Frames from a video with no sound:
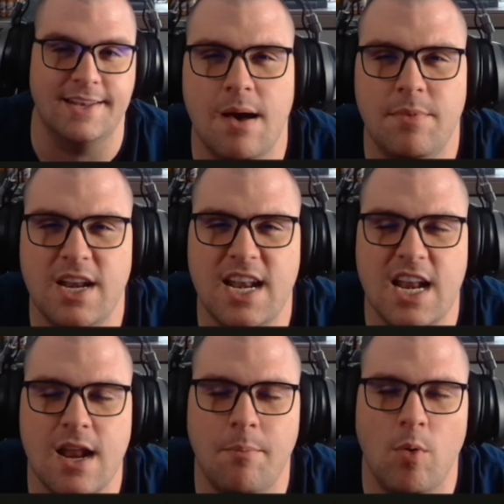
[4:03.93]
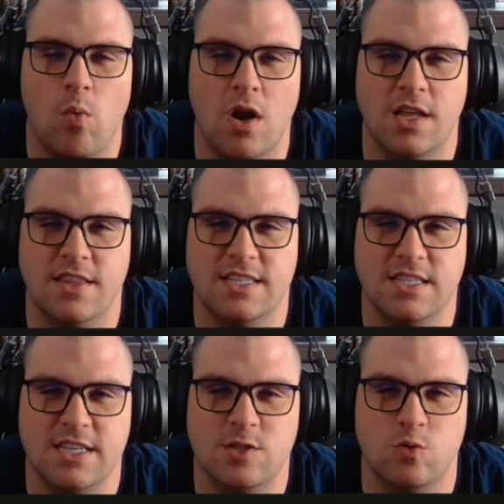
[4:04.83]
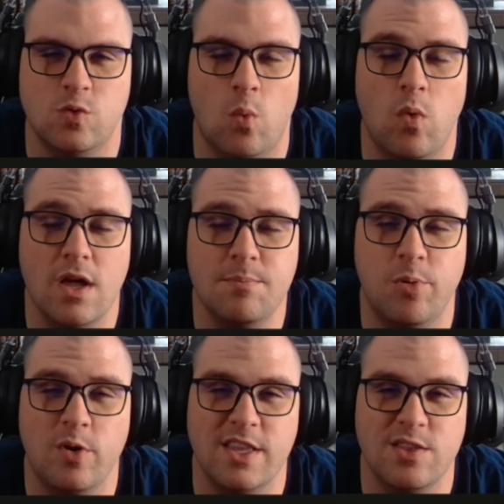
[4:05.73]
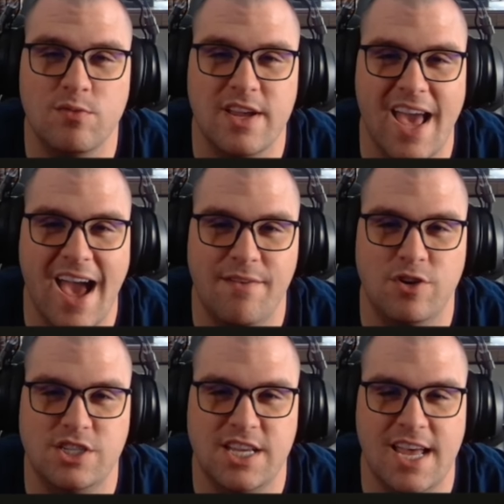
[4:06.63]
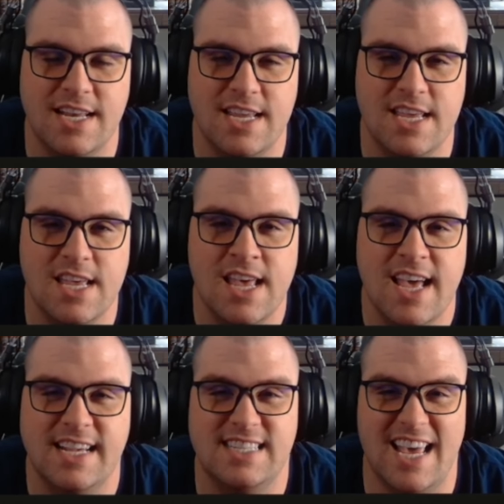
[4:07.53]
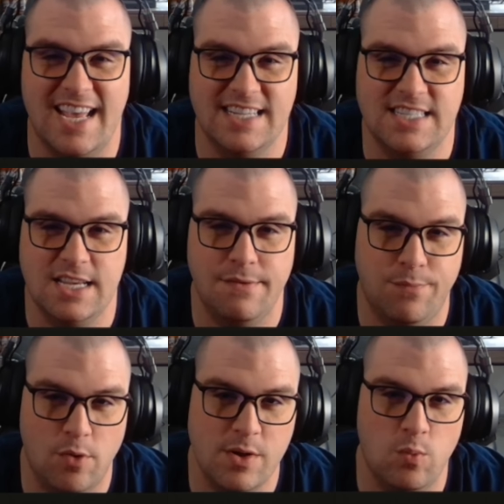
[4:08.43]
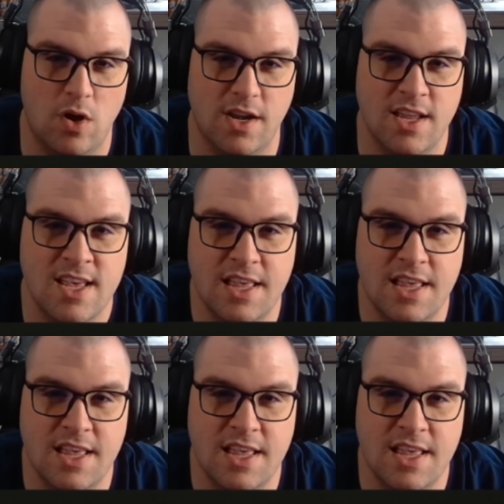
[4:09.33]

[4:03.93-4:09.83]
Coming in at number 1 on this list with the 1.3 average KD is the NZ41.